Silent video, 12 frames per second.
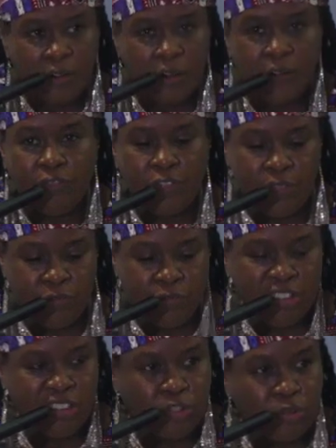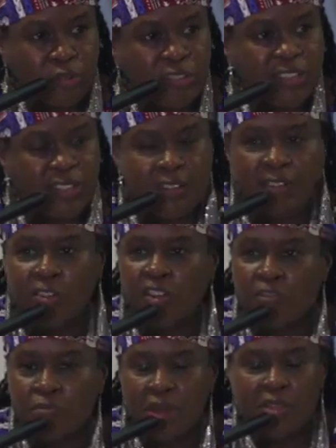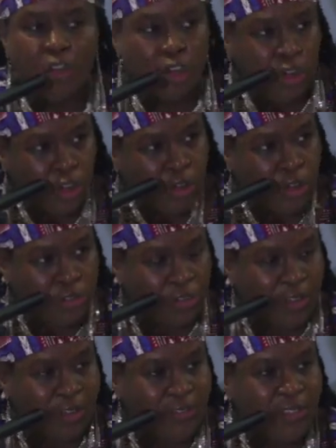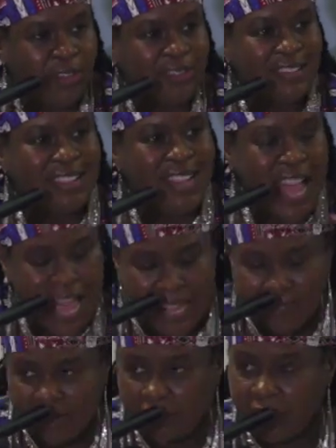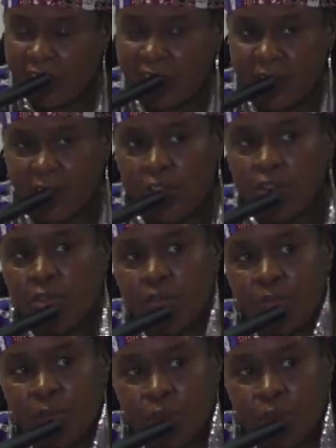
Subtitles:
of the resources of Mother Earth and this land, this sacred,